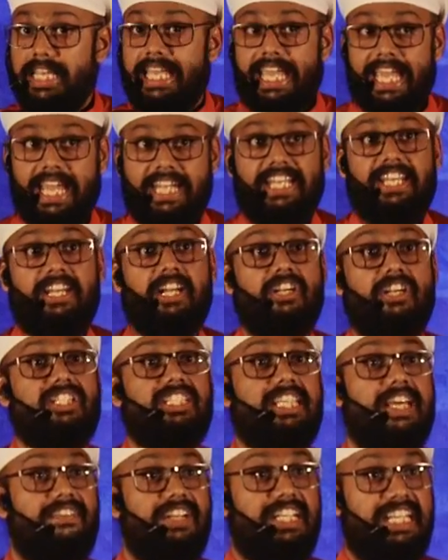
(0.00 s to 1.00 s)

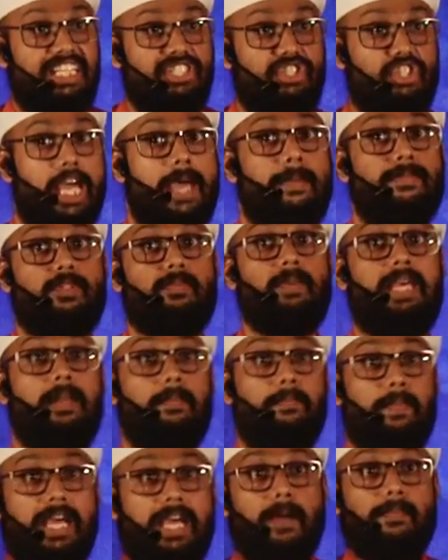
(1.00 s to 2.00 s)
1817, James Mill,
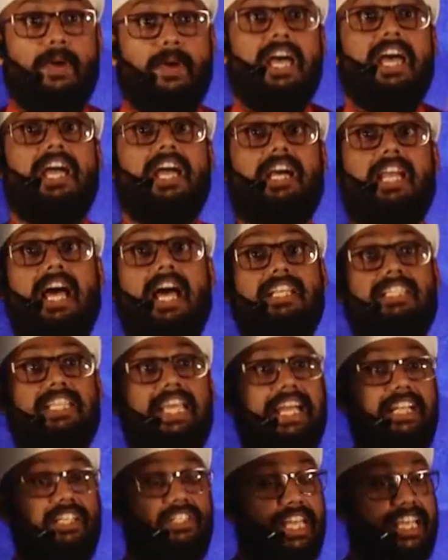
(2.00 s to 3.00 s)
pick up class
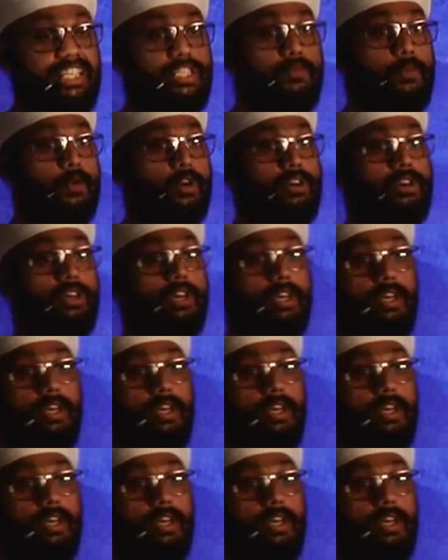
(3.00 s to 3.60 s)
8 textbook.